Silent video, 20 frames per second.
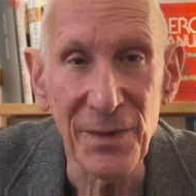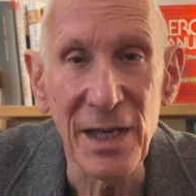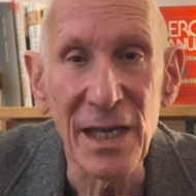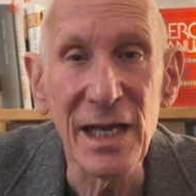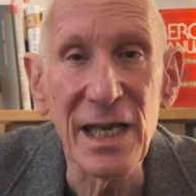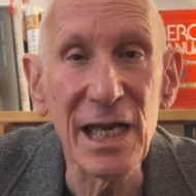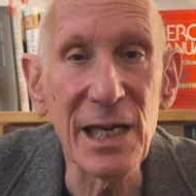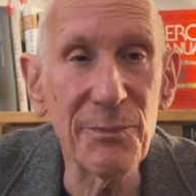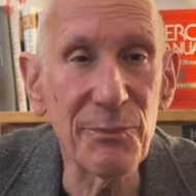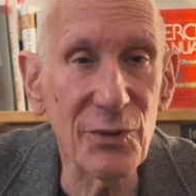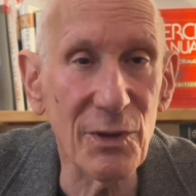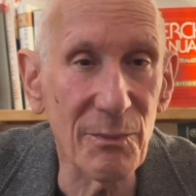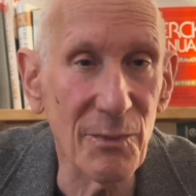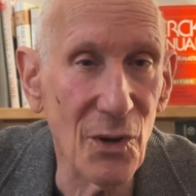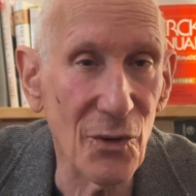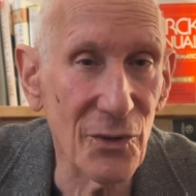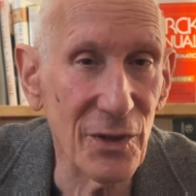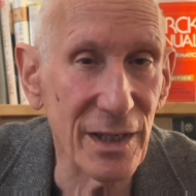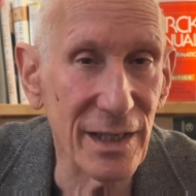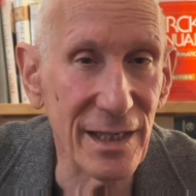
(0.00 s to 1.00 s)
He
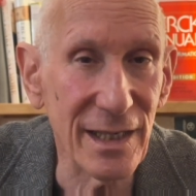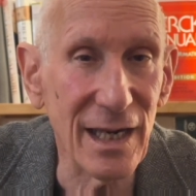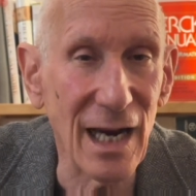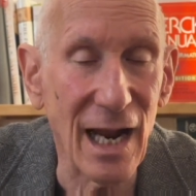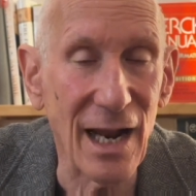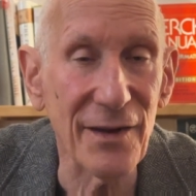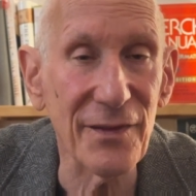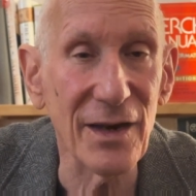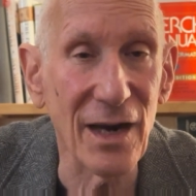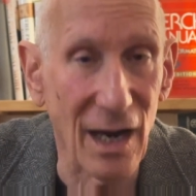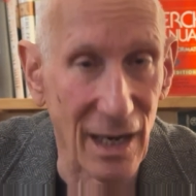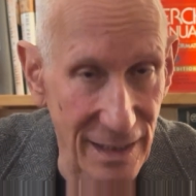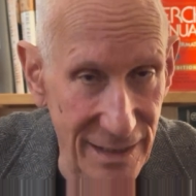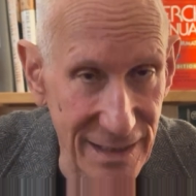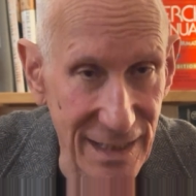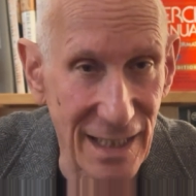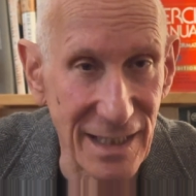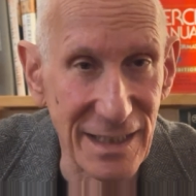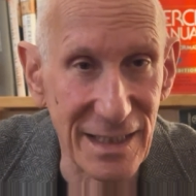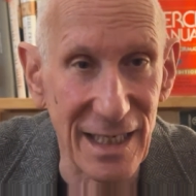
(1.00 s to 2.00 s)
promoted it on, as
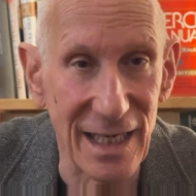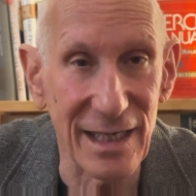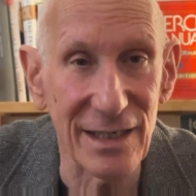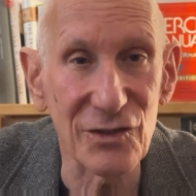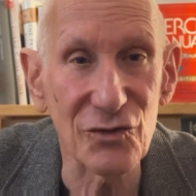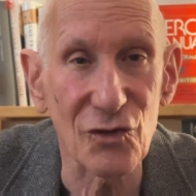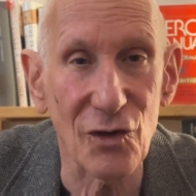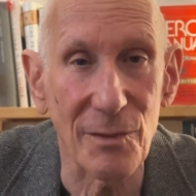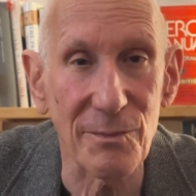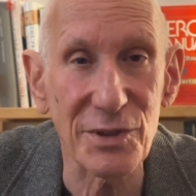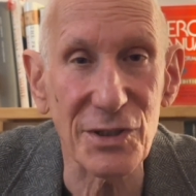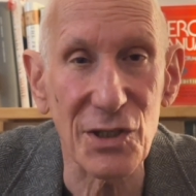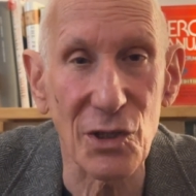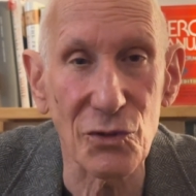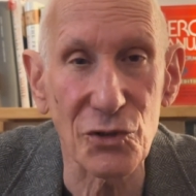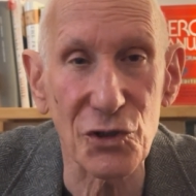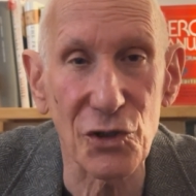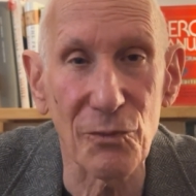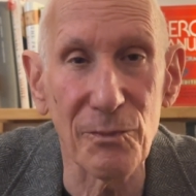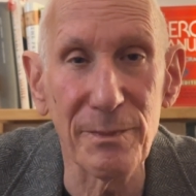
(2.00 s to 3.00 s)
I said, Trump's
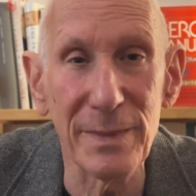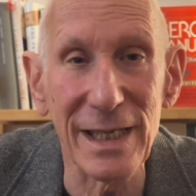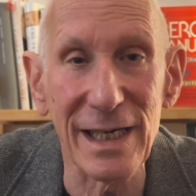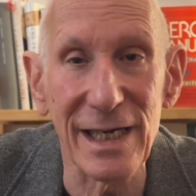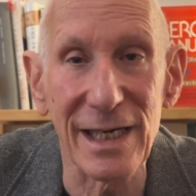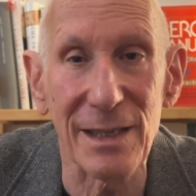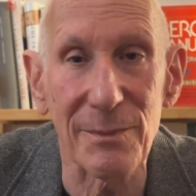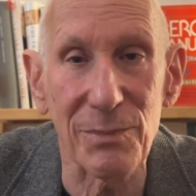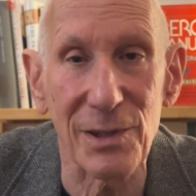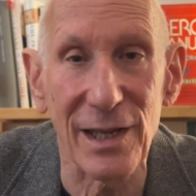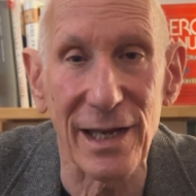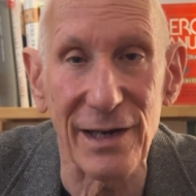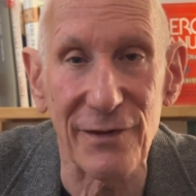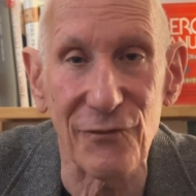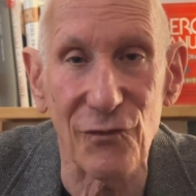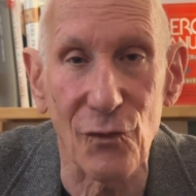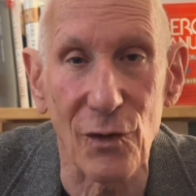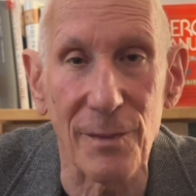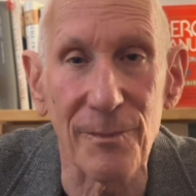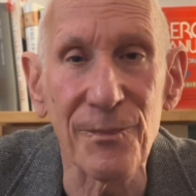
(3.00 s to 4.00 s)
social media
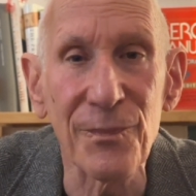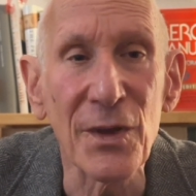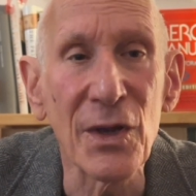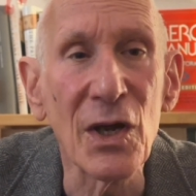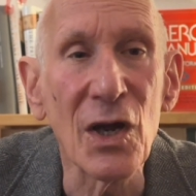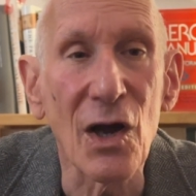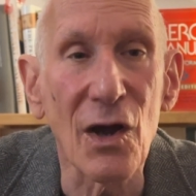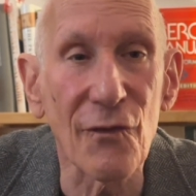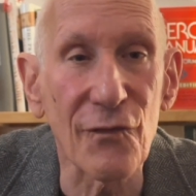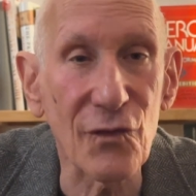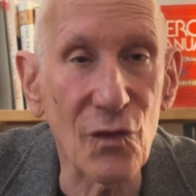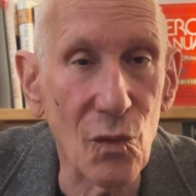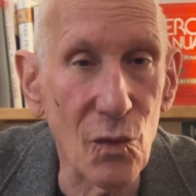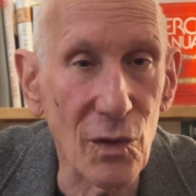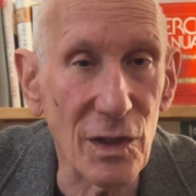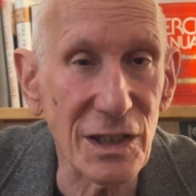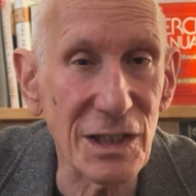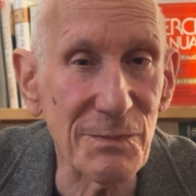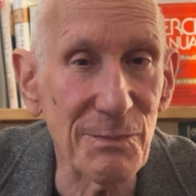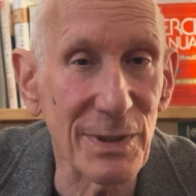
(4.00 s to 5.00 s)
platform. Of
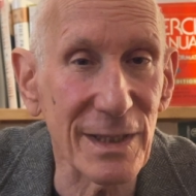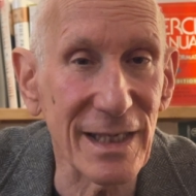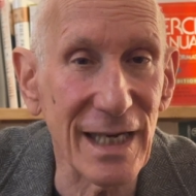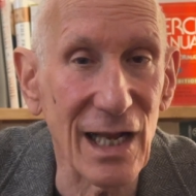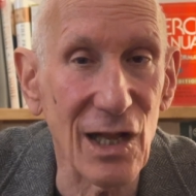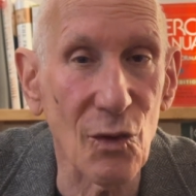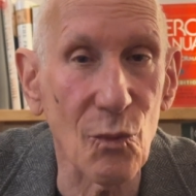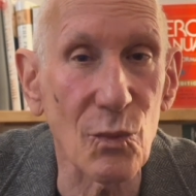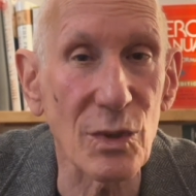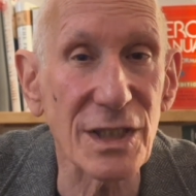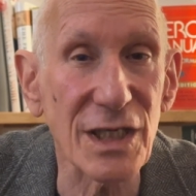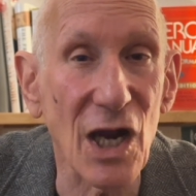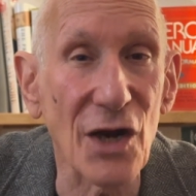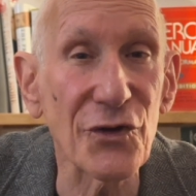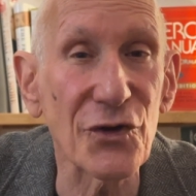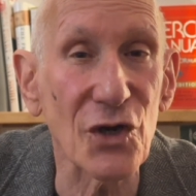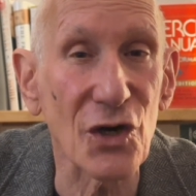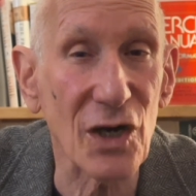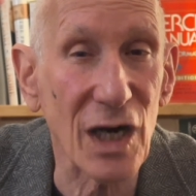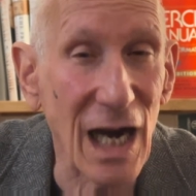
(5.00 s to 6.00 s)
course, Patel was
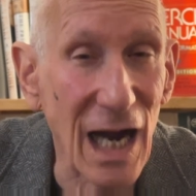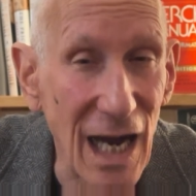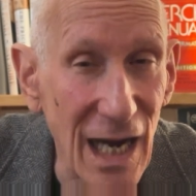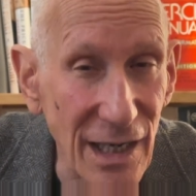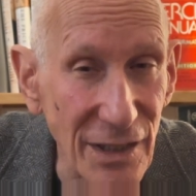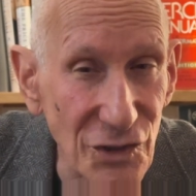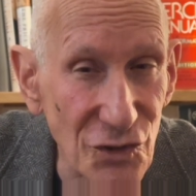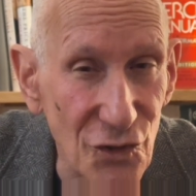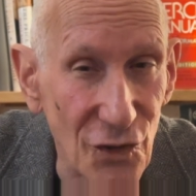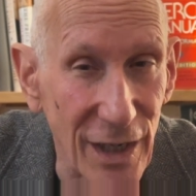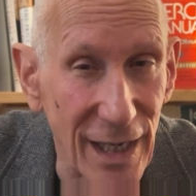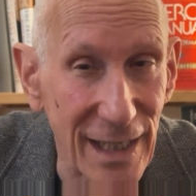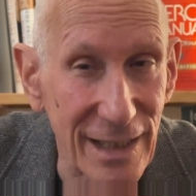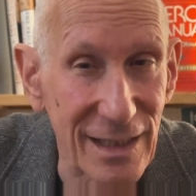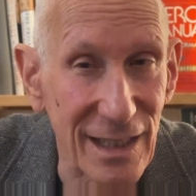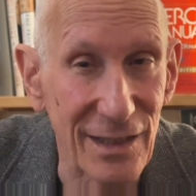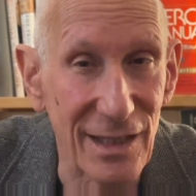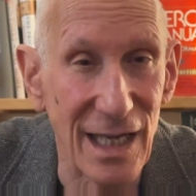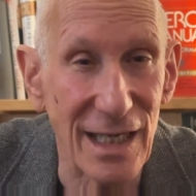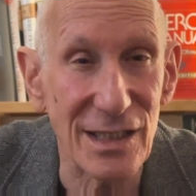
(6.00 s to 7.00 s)
under contract to
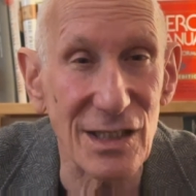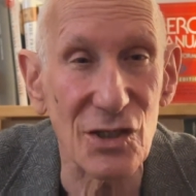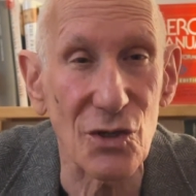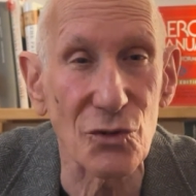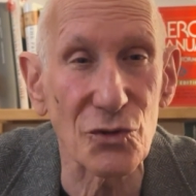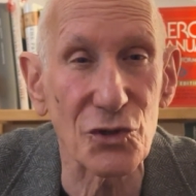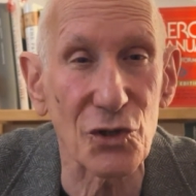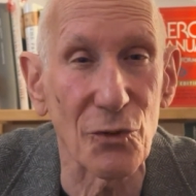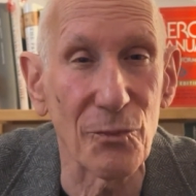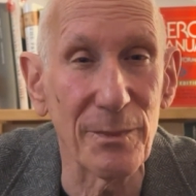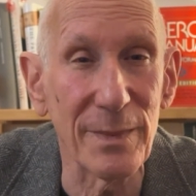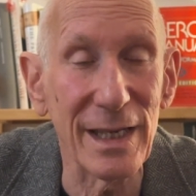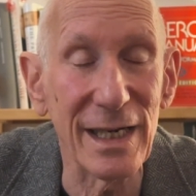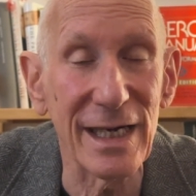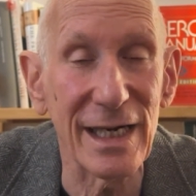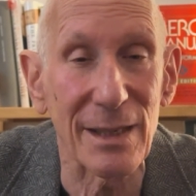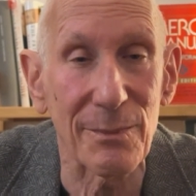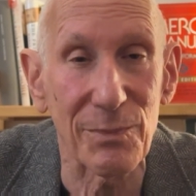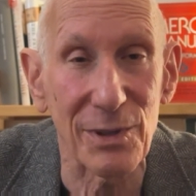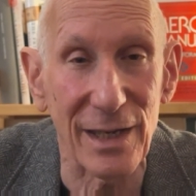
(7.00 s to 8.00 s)
that social
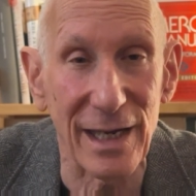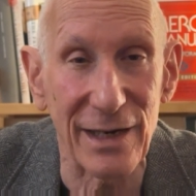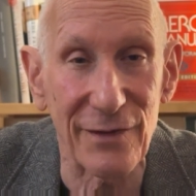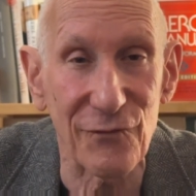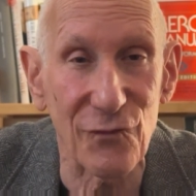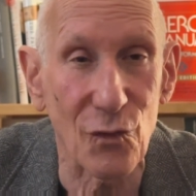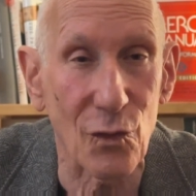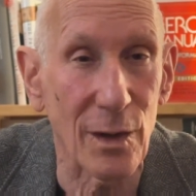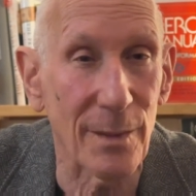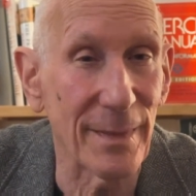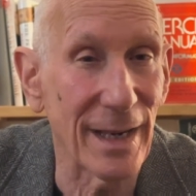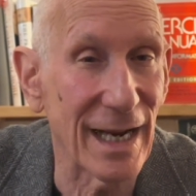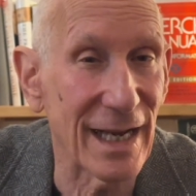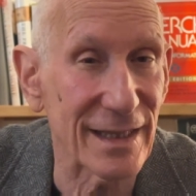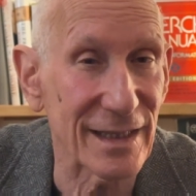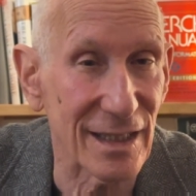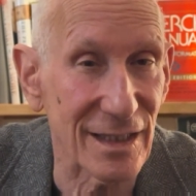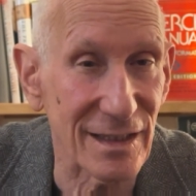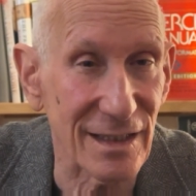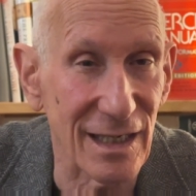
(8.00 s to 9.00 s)
media platform at
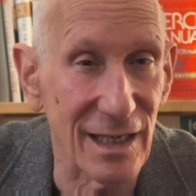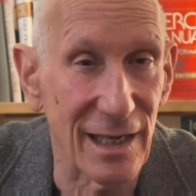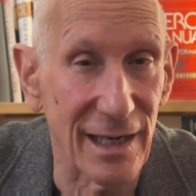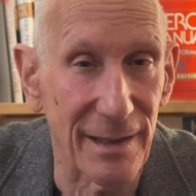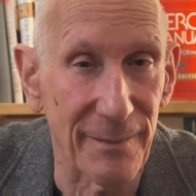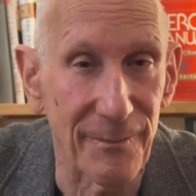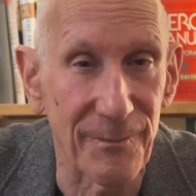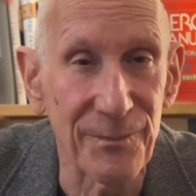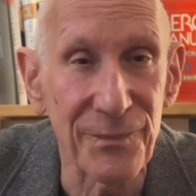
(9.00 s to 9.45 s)
the time.